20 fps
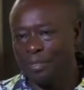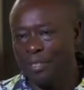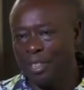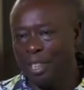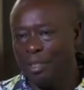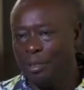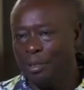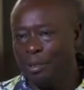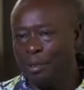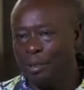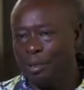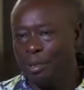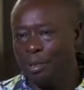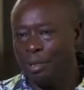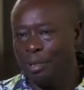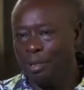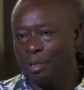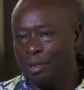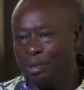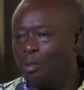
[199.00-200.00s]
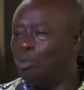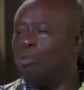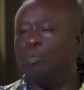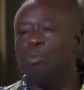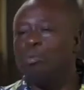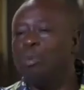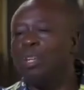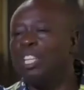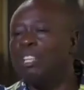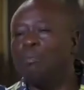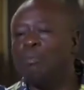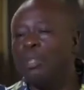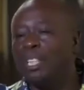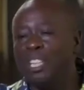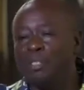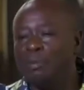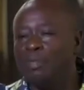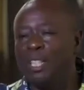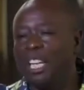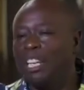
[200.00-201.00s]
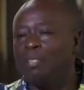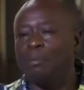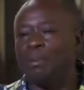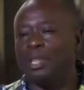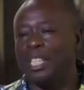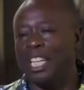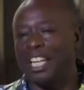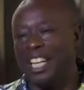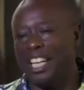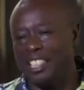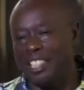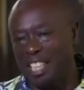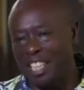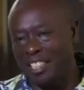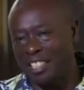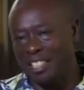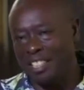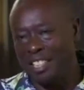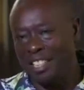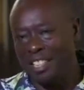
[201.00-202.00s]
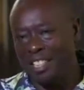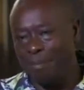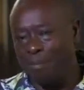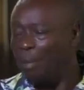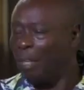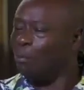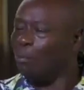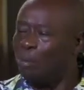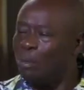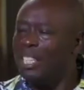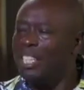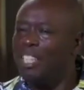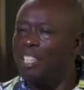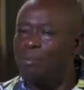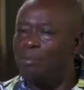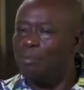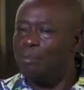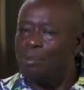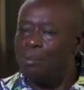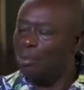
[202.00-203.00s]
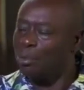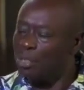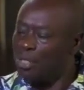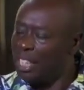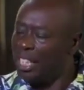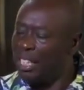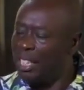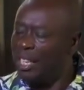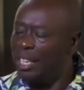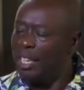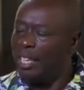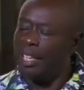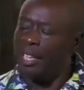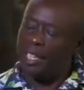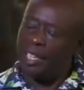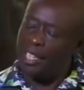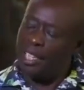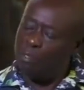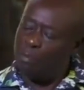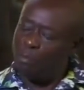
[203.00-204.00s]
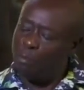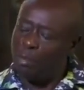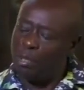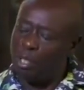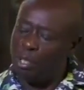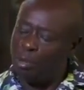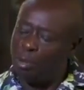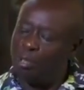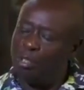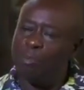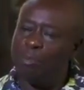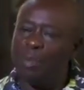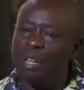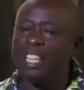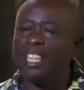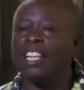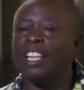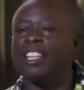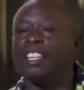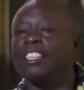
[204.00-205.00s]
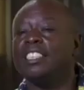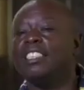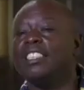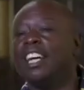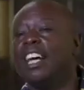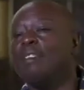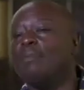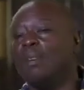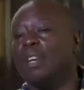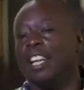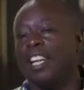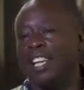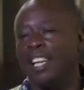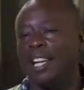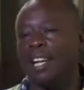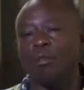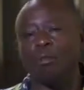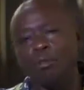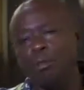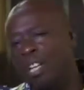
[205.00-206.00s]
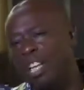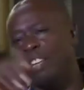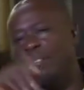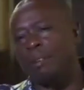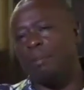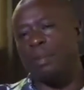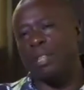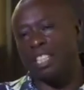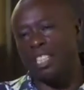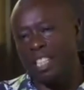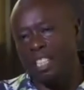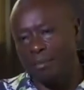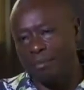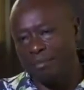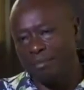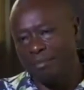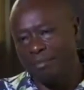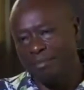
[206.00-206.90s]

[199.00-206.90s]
You know, nobody believed that boy had a chance. But William Ruto said, if we don't mentor this young man here, who will ever mentor him?